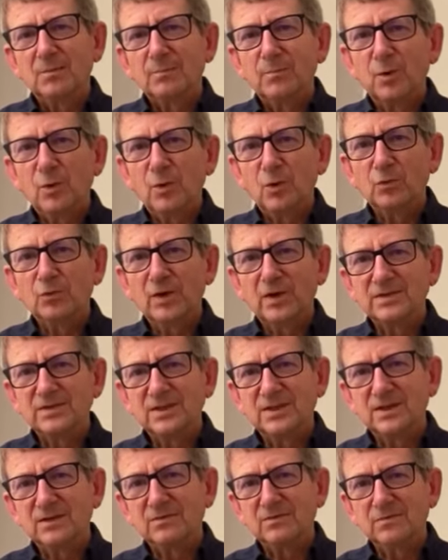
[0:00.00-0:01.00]
Paul,
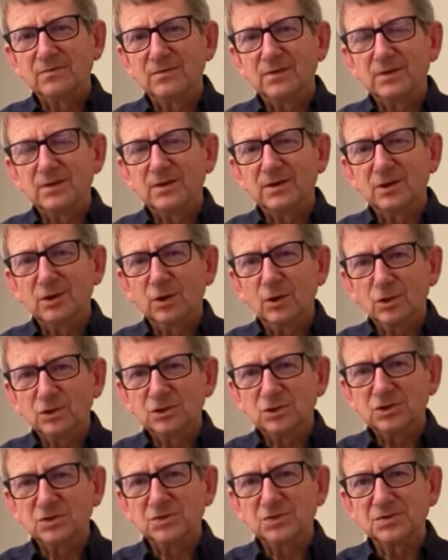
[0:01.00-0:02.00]
writing in
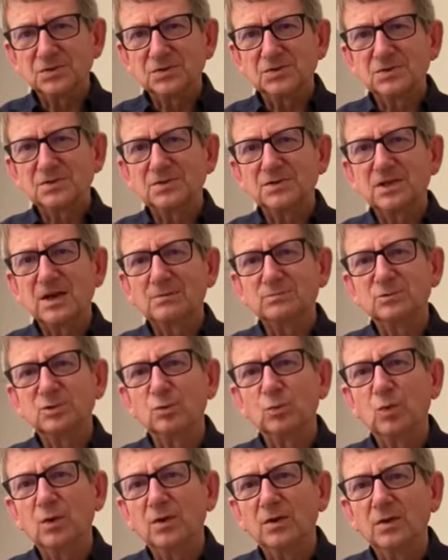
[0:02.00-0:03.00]
Colossians
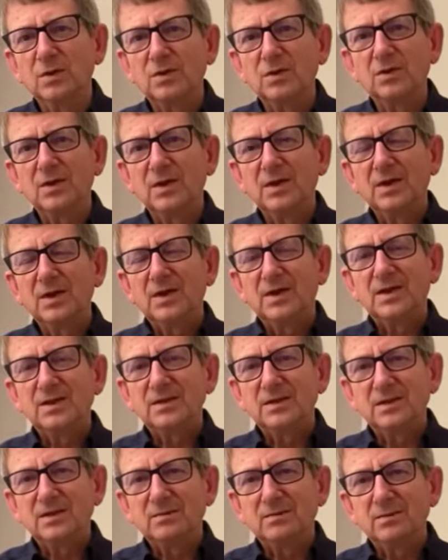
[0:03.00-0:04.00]
chapter 1,
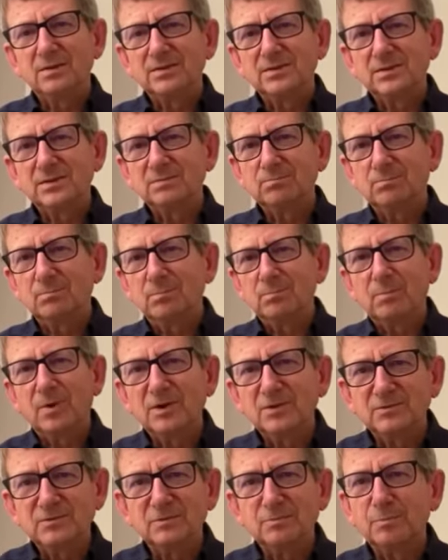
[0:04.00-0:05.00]

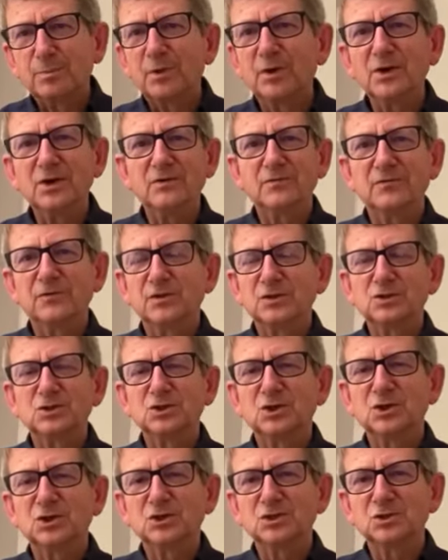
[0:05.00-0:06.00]
part of his prayer for the
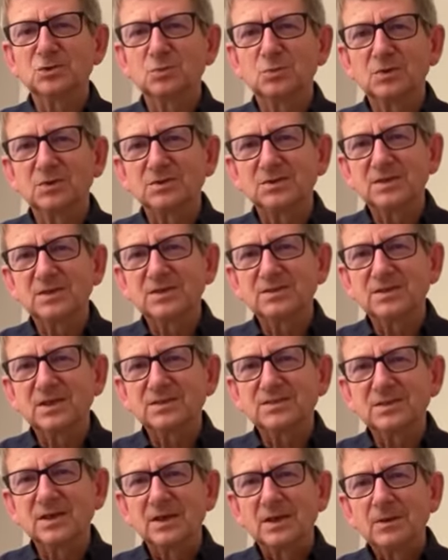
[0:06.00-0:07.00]
church, was he
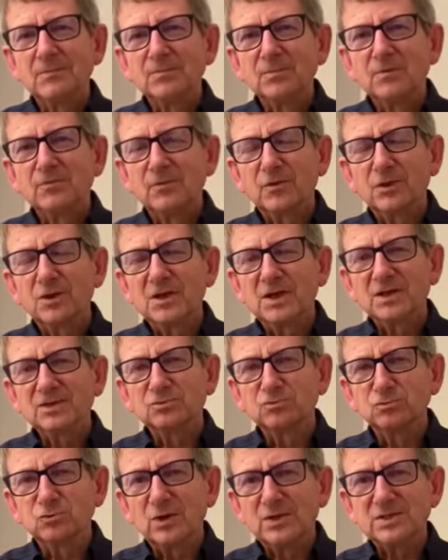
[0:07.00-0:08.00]
says, "For he
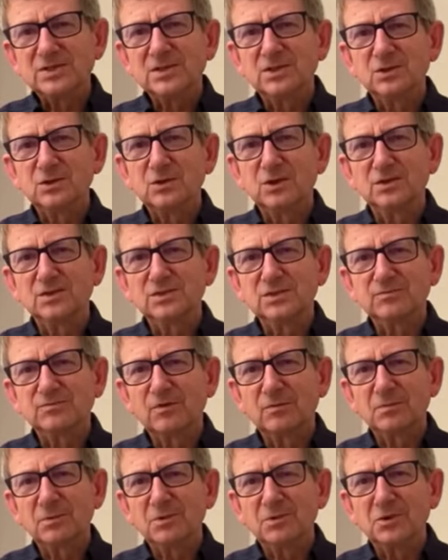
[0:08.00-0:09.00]
has rescued us
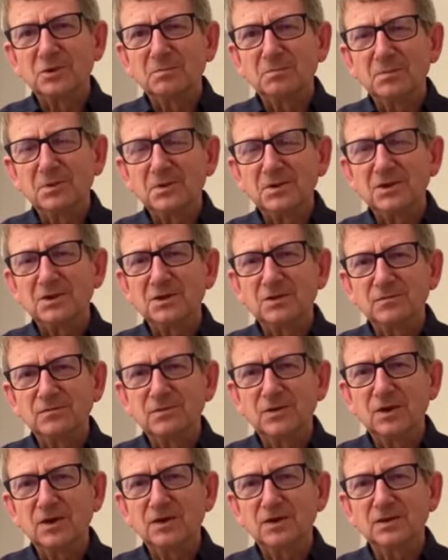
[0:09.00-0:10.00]
from the dominion
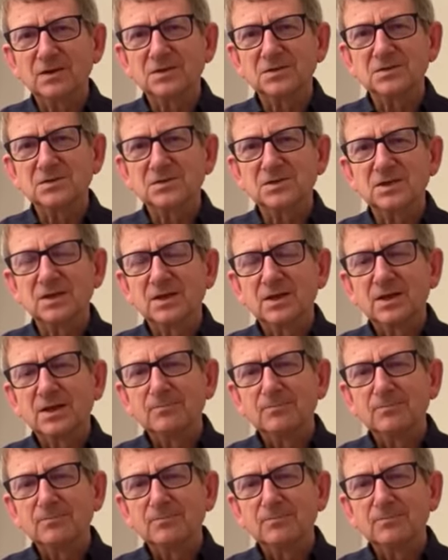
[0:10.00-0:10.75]
of darkness